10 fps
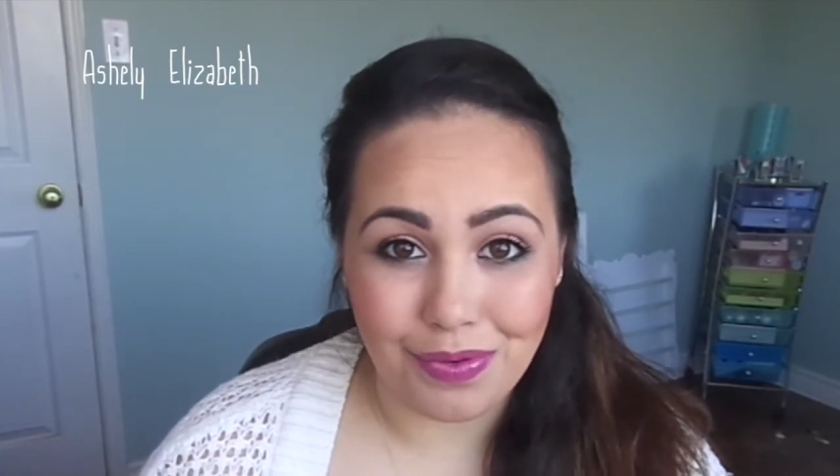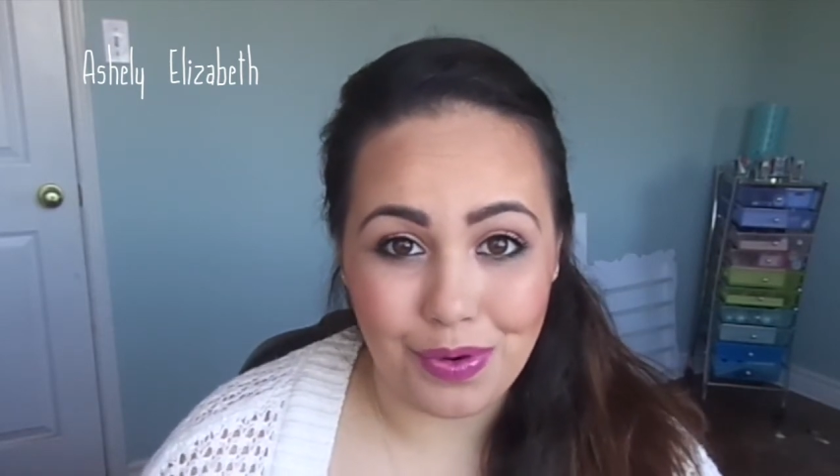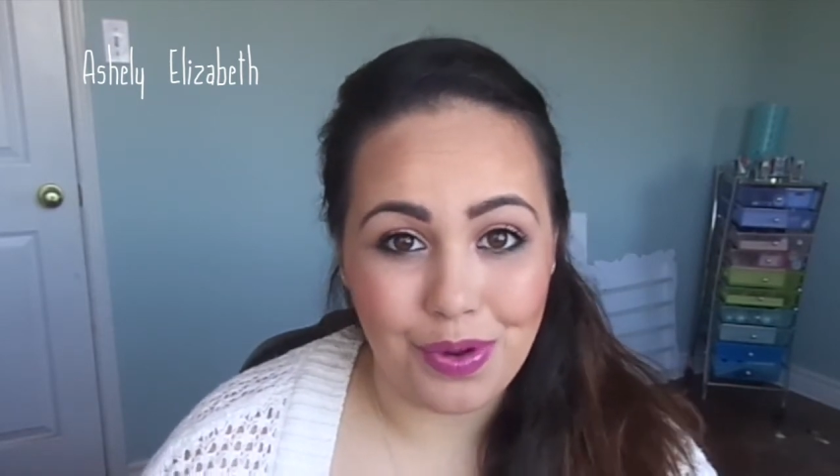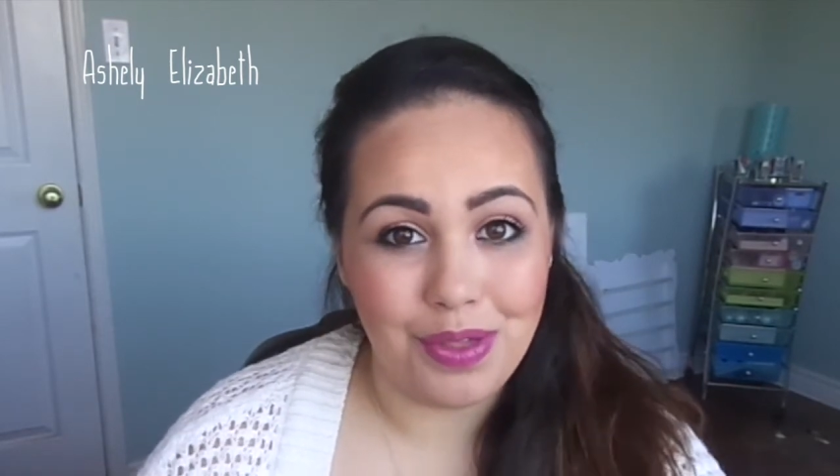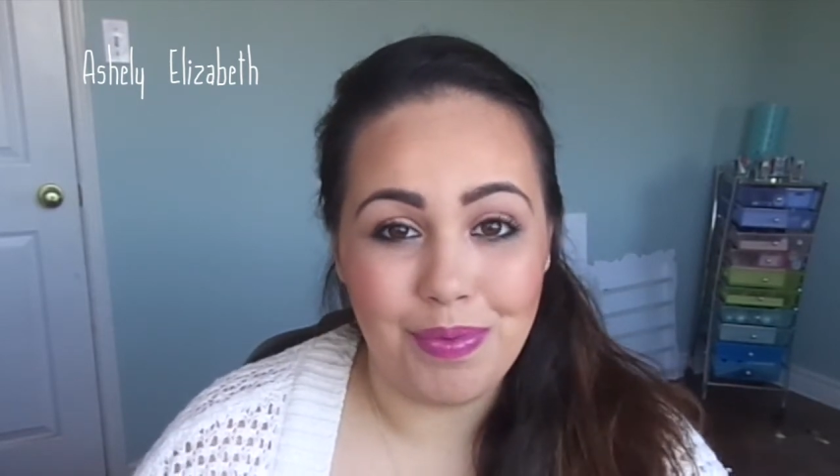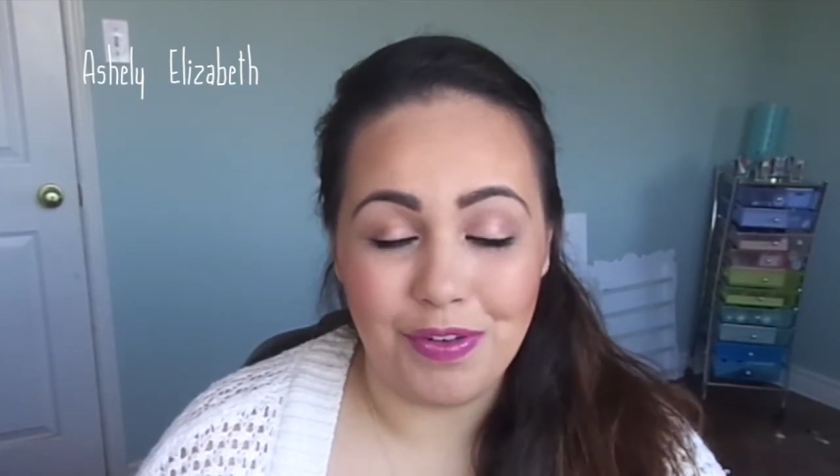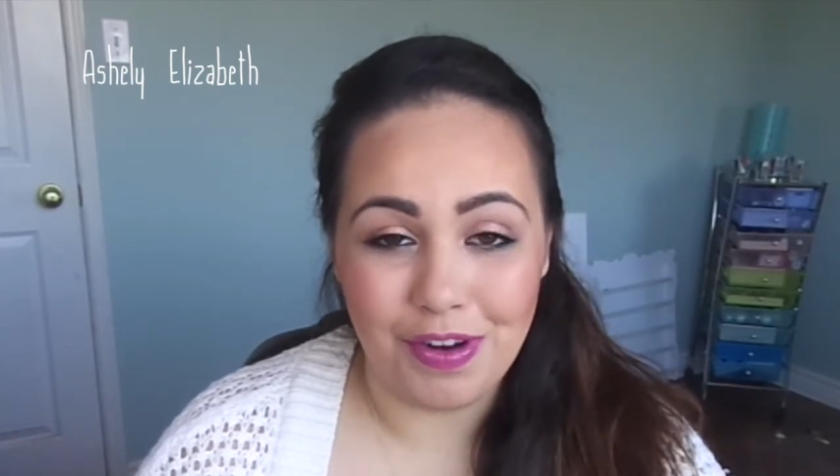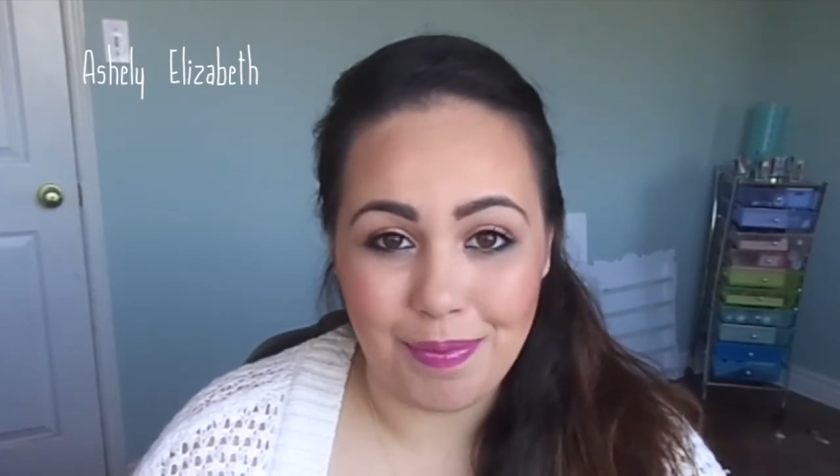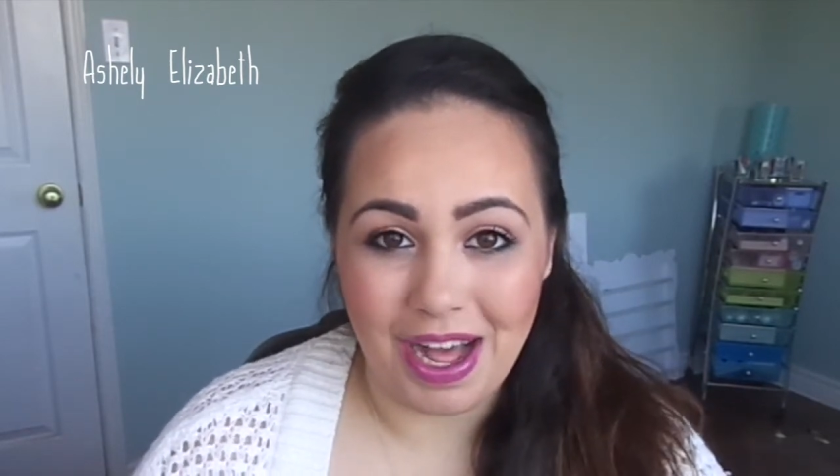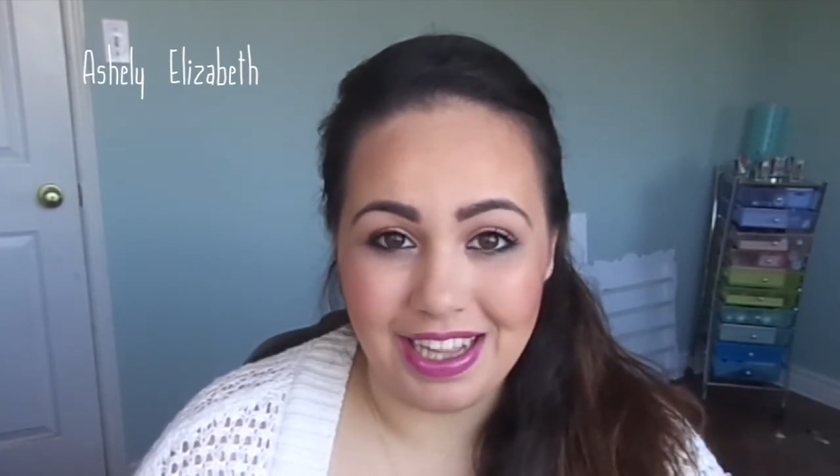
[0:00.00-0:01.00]
for the
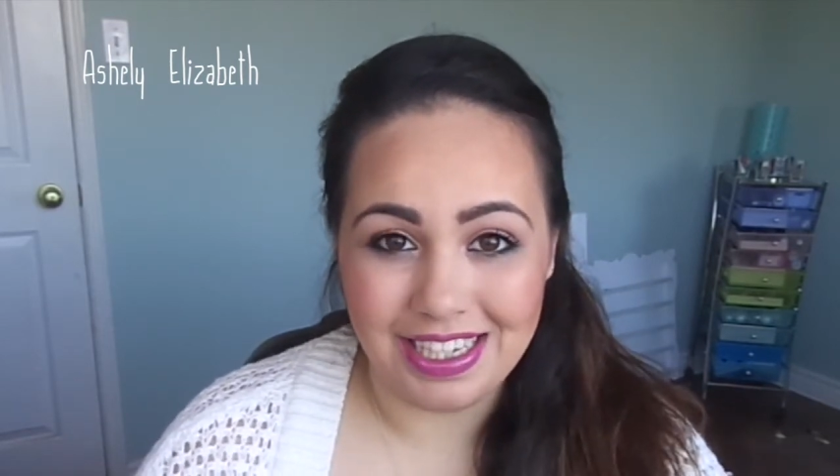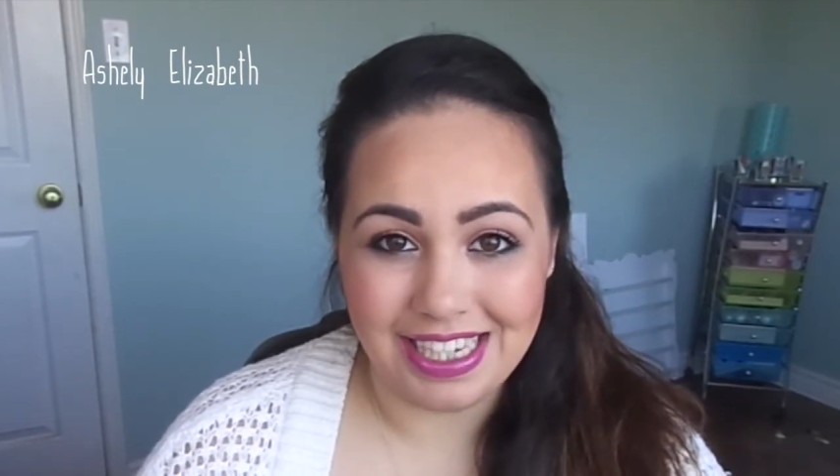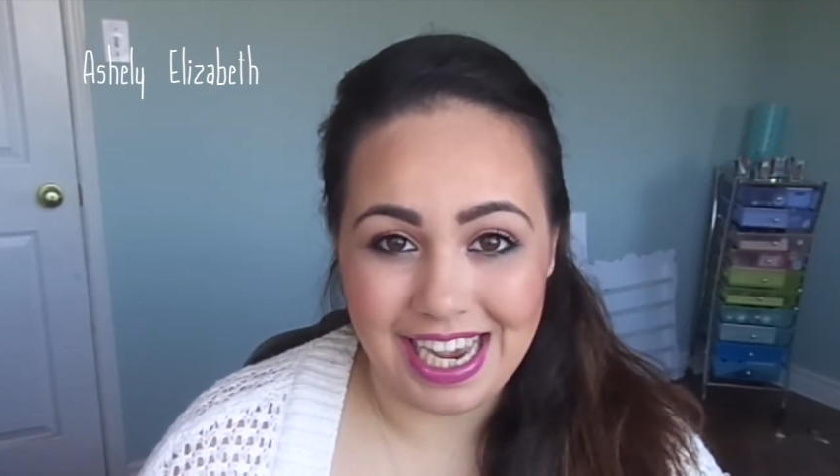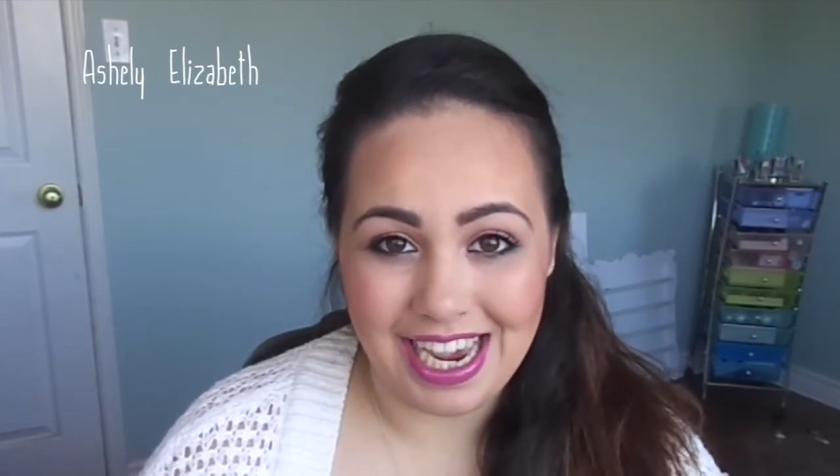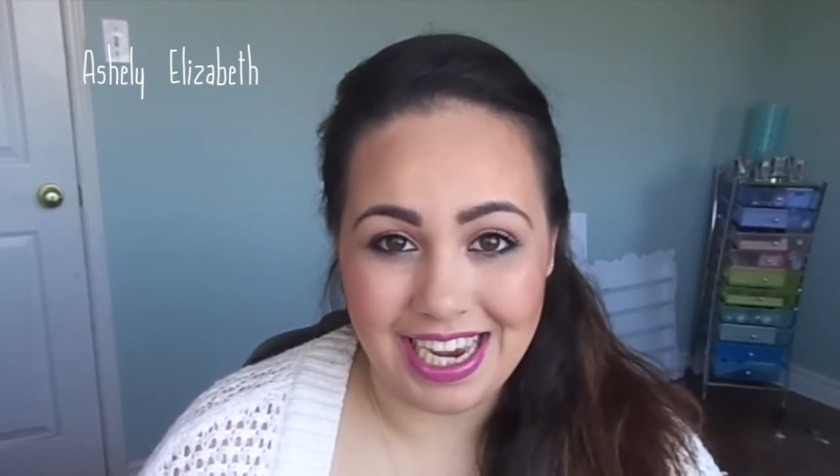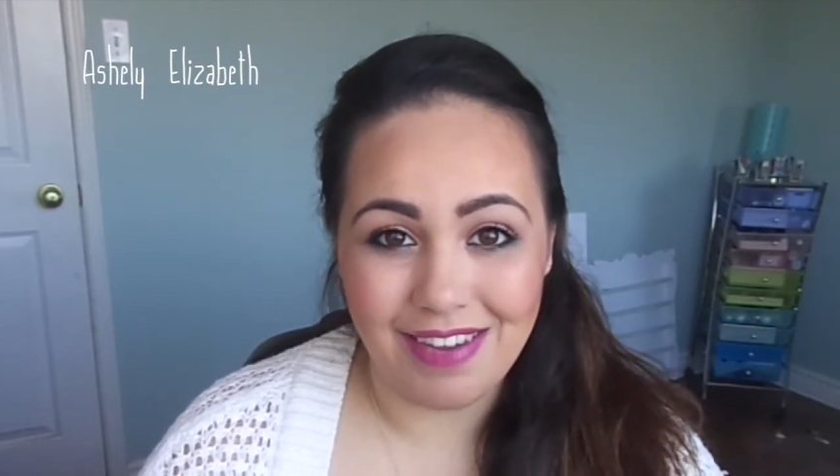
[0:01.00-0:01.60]
perfect palette tag.